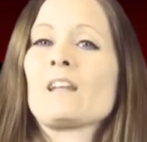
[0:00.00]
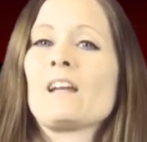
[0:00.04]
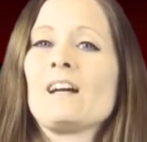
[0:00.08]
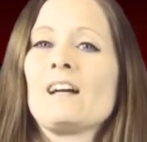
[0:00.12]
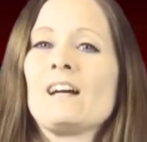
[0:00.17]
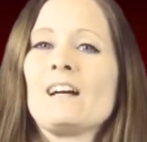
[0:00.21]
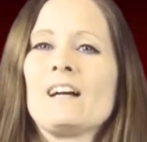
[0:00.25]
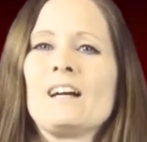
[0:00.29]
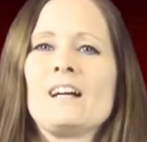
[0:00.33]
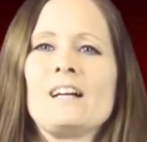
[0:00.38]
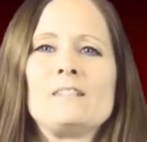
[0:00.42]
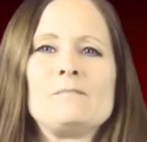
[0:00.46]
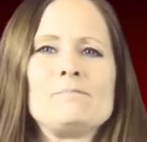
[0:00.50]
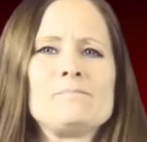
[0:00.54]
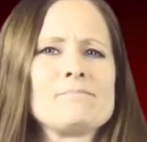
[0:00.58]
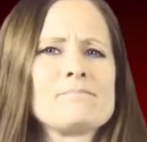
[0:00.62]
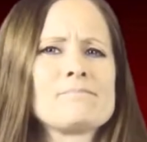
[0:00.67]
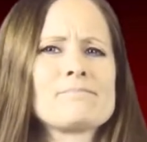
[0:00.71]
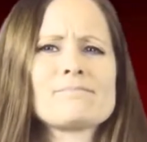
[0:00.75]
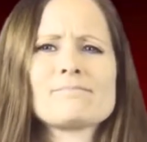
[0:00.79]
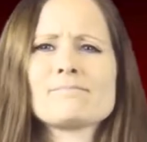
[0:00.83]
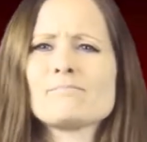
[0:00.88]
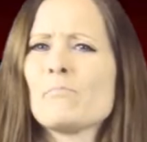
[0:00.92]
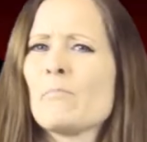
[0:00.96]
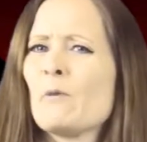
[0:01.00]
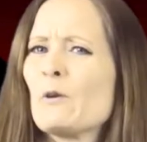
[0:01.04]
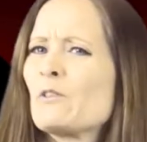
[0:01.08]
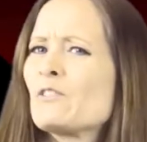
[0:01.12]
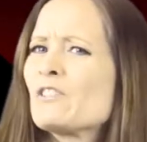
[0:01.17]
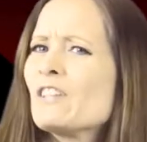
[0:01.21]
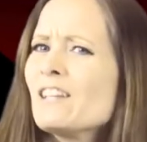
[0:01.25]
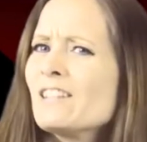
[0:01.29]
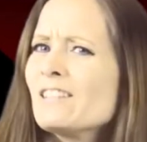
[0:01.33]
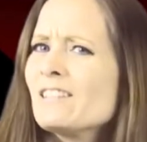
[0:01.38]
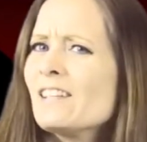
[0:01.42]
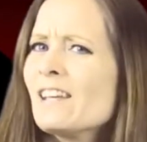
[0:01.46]
um,
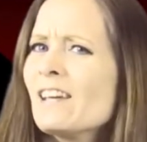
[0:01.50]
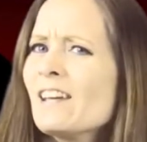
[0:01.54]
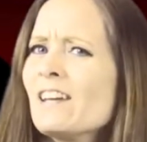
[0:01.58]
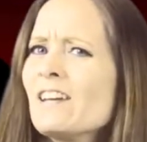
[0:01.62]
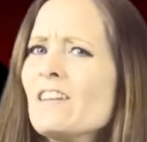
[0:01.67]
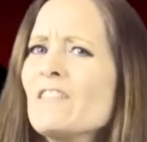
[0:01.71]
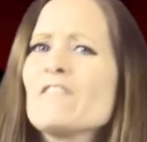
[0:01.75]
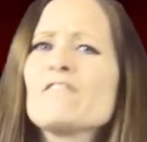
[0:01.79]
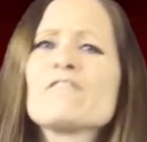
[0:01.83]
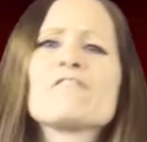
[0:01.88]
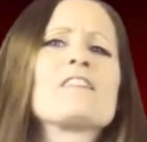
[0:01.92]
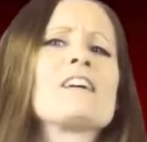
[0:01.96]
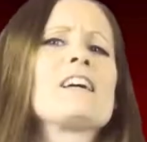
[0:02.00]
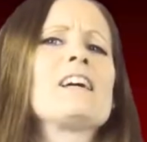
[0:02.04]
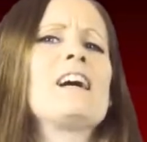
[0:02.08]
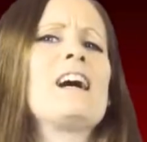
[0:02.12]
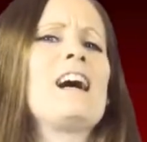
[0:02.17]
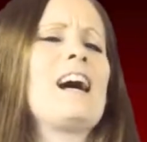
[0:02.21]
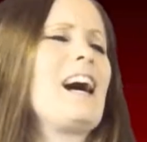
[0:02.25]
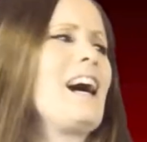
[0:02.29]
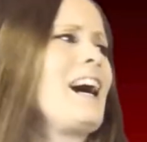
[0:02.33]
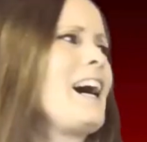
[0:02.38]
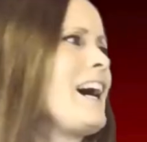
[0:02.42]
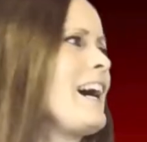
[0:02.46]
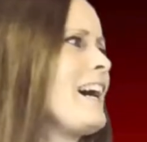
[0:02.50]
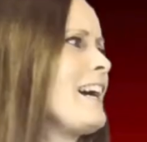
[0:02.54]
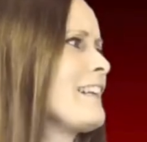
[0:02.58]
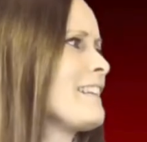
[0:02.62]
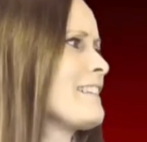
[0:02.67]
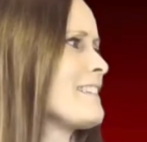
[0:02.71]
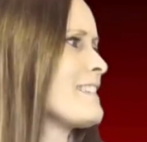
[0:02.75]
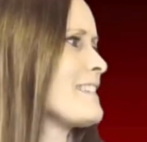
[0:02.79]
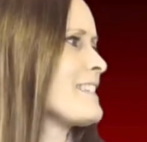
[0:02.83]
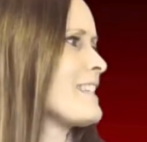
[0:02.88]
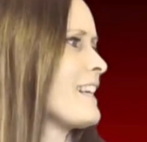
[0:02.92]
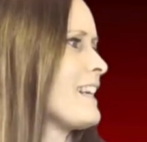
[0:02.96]
possessive
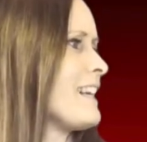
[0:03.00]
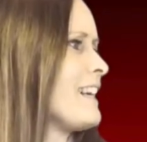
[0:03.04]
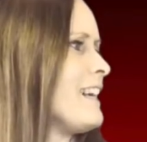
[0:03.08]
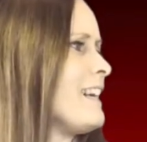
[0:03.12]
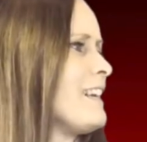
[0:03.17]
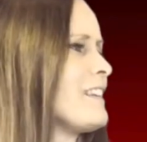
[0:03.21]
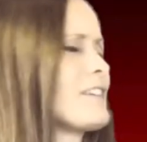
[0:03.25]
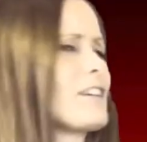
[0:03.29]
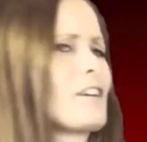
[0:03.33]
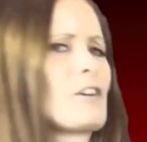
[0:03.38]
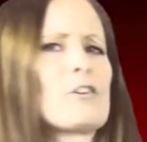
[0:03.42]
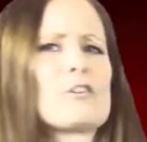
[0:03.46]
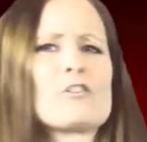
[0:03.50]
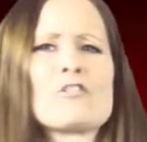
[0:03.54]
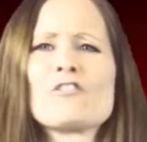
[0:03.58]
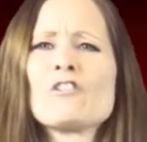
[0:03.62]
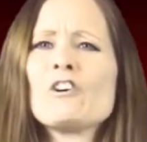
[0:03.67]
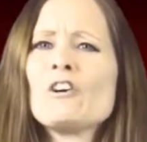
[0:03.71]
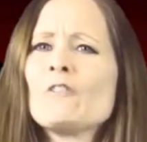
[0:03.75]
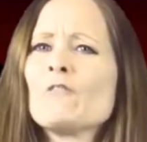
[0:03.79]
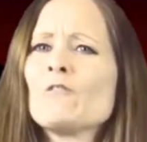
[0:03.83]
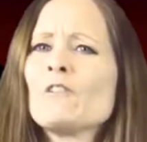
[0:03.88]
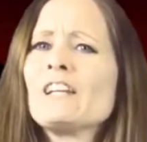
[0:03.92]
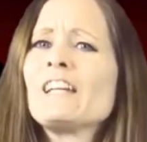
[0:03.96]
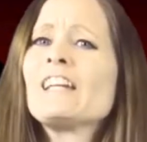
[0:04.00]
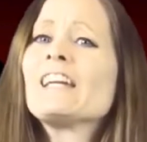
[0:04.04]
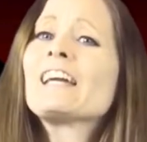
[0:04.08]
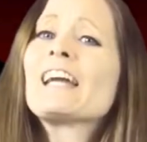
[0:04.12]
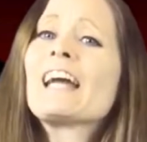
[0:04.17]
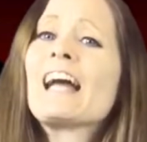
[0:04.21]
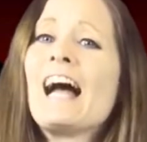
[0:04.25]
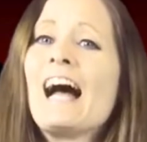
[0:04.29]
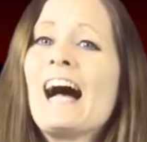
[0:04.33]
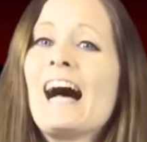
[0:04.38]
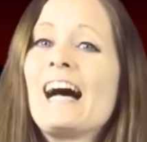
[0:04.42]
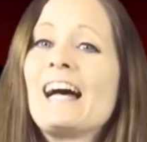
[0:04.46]
and uh,
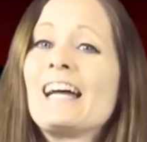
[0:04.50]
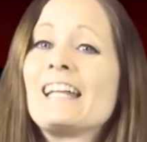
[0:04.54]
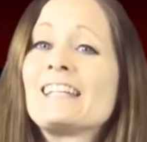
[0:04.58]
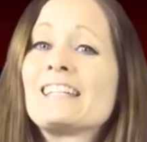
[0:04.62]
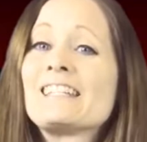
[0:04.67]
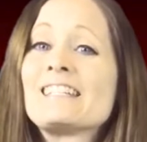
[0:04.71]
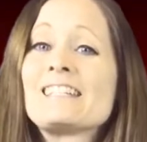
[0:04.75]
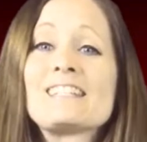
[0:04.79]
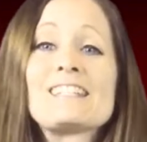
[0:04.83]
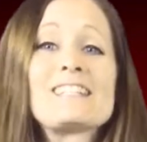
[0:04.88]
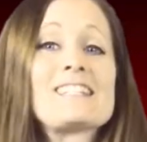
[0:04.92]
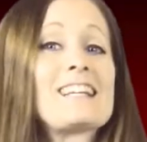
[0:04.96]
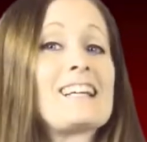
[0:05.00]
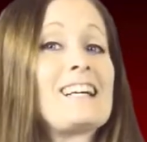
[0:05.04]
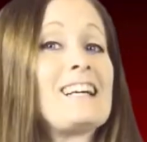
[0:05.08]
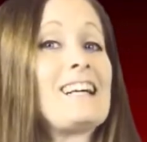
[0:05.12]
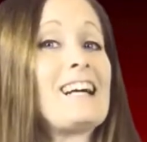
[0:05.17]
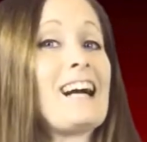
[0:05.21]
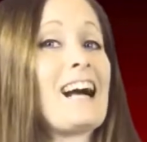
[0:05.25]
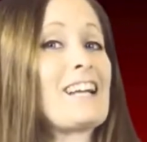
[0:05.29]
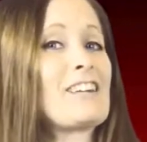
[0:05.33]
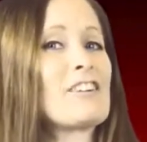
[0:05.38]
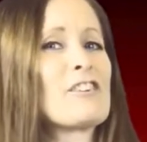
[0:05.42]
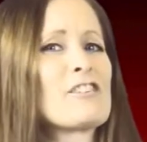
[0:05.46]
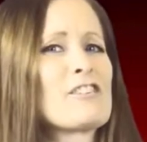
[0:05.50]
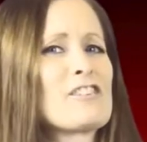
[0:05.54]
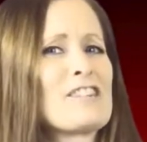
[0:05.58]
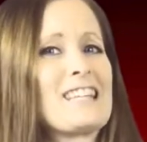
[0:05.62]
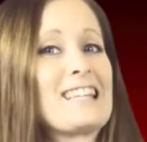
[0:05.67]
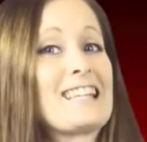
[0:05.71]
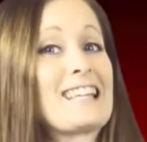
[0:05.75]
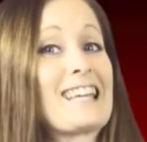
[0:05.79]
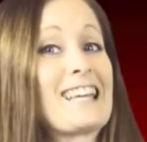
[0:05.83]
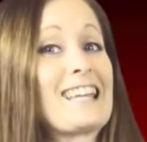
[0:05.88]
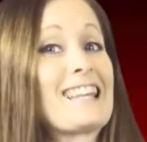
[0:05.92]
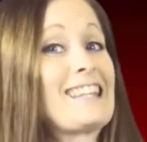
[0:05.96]
controlling and I don't
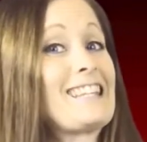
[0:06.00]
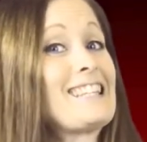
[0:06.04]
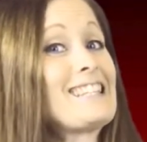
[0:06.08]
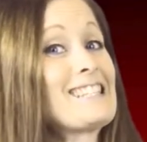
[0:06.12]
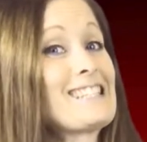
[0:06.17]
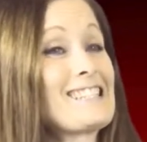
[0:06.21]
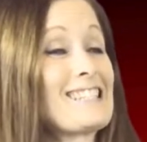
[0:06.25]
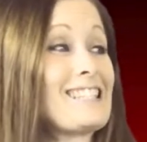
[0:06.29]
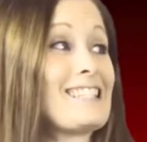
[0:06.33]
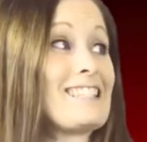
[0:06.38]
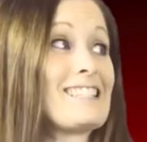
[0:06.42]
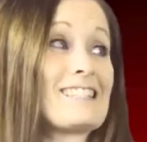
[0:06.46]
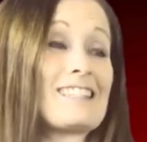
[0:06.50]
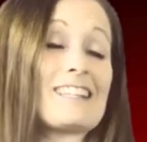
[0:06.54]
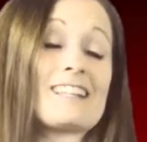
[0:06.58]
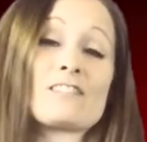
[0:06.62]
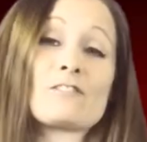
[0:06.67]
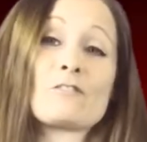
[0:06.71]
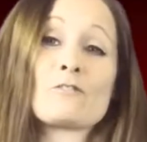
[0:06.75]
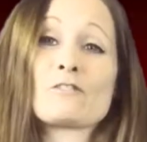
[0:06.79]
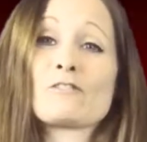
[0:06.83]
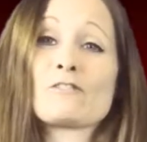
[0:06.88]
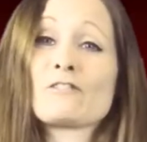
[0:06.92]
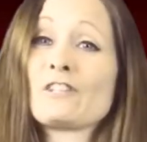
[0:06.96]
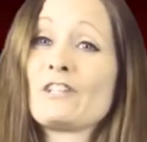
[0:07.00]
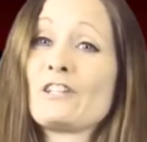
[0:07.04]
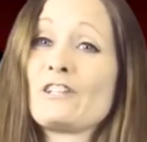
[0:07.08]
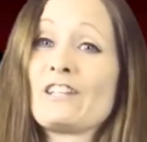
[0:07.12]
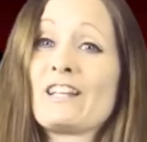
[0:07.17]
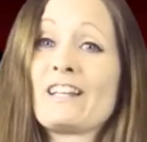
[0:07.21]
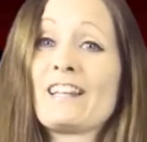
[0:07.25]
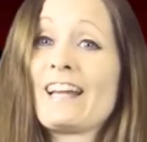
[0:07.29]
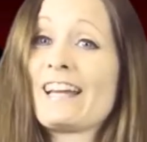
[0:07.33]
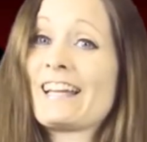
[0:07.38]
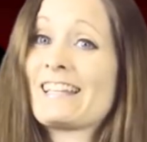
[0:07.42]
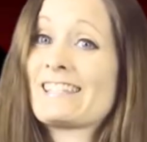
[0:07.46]
think this is a sort of girl
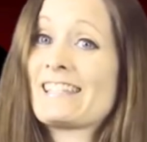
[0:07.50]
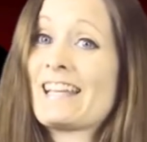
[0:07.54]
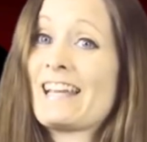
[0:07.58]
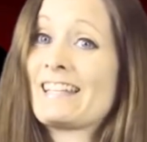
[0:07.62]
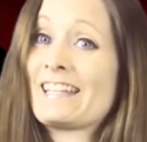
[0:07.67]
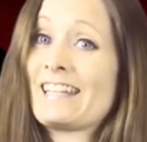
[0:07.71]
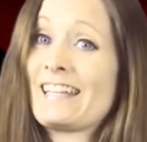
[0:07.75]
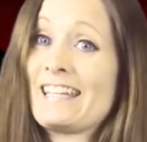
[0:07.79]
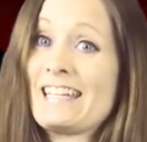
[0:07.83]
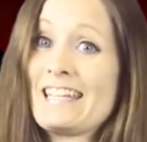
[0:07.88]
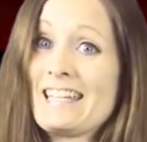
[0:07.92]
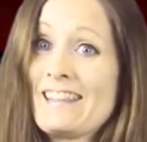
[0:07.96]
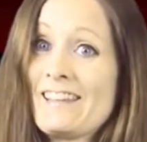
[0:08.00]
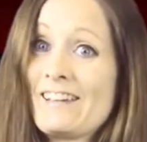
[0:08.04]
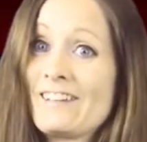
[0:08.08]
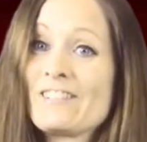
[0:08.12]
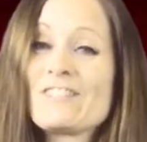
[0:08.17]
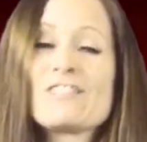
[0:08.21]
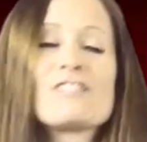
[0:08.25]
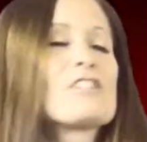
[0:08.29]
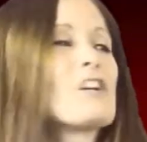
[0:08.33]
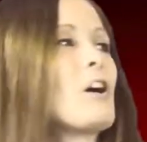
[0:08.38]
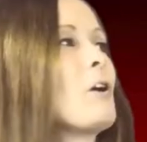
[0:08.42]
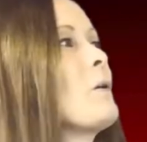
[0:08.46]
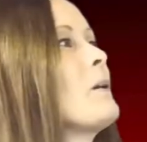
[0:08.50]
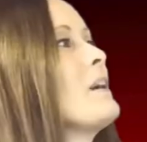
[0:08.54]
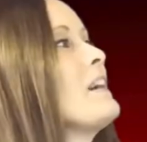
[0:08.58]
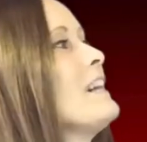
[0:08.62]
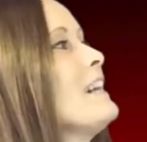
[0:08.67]
that likes that either. So